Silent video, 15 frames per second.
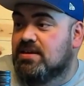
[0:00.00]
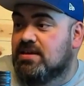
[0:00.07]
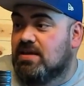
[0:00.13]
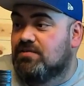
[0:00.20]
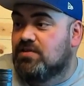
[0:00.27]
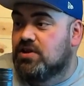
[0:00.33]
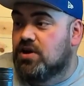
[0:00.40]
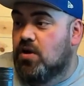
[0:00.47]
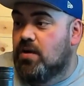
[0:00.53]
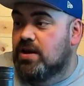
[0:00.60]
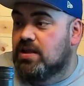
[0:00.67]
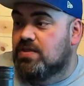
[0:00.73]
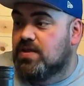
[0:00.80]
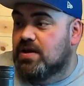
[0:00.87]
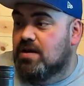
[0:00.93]
If you know
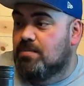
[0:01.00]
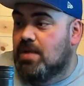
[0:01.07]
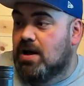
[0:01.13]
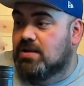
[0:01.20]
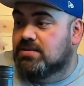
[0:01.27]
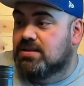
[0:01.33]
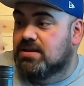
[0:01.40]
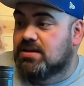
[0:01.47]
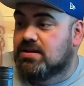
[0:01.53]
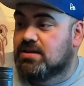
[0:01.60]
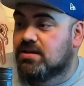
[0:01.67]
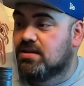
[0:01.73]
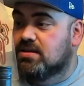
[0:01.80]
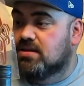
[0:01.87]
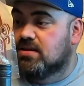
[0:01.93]
anything about
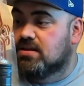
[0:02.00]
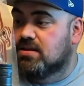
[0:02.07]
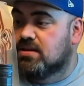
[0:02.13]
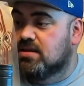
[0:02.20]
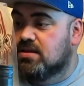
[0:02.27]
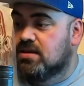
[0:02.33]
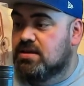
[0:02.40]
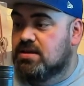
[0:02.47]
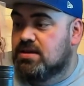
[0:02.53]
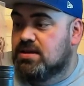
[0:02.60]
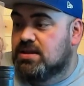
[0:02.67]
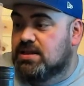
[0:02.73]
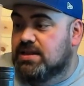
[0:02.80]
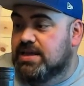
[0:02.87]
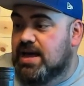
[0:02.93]
the
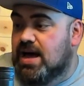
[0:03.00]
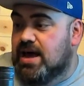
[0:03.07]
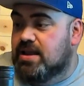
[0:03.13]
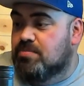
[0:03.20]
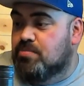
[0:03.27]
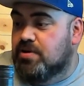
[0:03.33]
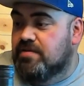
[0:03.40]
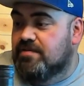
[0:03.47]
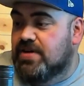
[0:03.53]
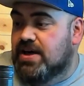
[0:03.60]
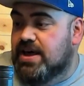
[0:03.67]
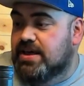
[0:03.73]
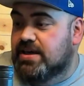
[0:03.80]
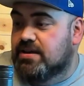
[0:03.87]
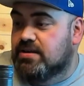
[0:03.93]
Ligada
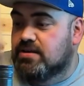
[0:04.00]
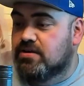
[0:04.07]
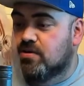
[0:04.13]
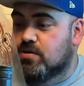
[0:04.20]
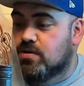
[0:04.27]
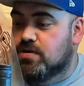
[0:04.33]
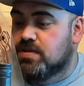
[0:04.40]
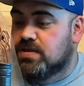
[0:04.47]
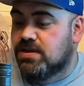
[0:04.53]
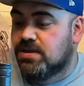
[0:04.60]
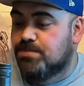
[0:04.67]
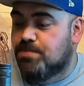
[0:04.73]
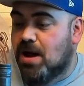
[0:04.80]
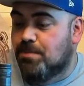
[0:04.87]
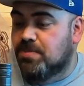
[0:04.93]
Privada or the
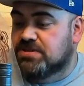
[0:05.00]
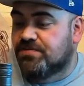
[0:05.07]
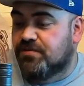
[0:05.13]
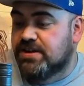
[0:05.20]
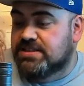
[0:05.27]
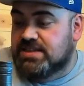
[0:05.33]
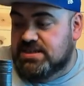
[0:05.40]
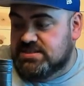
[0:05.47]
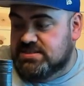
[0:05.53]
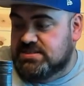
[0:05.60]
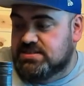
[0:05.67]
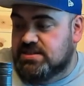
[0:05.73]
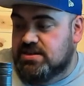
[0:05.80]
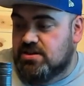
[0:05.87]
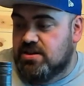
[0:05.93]
Papas
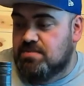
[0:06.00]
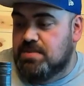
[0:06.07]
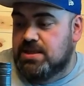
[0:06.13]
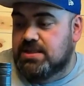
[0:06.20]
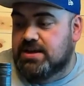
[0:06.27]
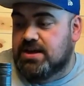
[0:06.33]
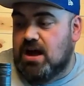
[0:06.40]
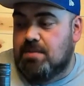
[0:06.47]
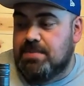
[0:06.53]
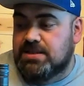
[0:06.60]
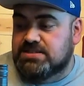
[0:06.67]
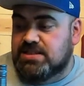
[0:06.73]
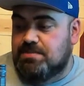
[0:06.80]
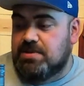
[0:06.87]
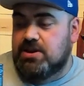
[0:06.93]
Fritas, you know, hit me in the comments.
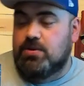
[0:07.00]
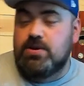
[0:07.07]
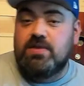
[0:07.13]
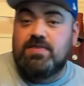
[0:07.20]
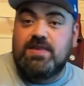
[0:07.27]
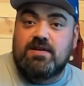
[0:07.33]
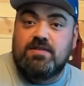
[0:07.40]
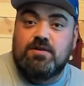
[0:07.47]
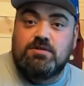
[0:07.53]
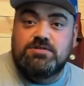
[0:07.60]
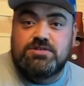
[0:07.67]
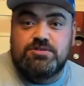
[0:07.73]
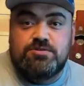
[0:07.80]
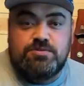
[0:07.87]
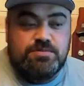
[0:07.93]
Let me know what you think of those
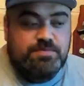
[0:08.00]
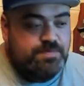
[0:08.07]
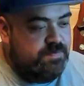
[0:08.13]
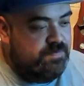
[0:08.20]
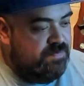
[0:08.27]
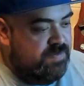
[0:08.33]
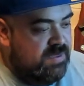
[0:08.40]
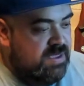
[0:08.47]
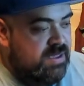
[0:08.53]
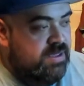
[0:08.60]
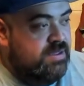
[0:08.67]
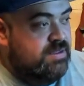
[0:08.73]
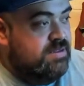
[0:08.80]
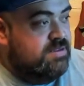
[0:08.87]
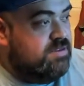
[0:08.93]
two.
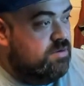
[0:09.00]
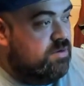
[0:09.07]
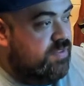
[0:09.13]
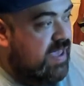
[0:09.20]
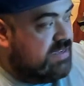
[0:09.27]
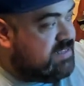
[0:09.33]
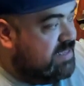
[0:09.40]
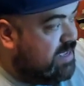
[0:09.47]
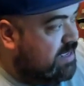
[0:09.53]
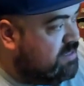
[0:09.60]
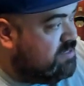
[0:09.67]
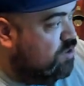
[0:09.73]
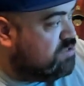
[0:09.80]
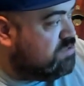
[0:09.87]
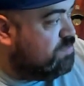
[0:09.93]
So thanks again,
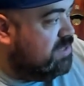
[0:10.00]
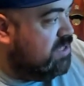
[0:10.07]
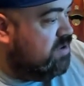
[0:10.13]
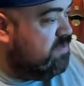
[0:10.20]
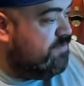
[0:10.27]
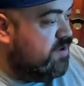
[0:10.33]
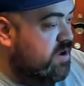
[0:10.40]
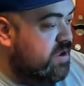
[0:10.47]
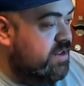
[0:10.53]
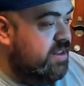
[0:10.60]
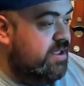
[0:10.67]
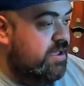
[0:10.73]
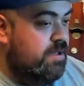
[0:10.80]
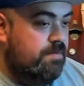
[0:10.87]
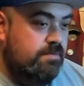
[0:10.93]
Toast Malone, for hooking it
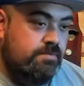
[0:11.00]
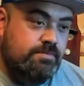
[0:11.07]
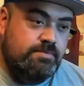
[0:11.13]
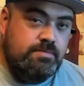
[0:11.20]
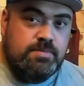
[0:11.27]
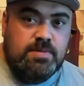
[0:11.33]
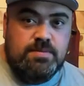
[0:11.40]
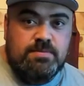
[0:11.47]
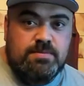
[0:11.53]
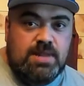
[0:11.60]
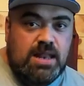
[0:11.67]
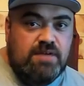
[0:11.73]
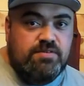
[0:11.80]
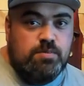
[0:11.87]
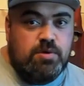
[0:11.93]
up. I
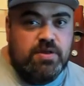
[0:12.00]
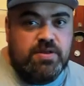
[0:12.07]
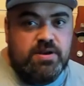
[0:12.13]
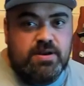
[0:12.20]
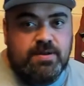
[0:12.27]
love you, brother.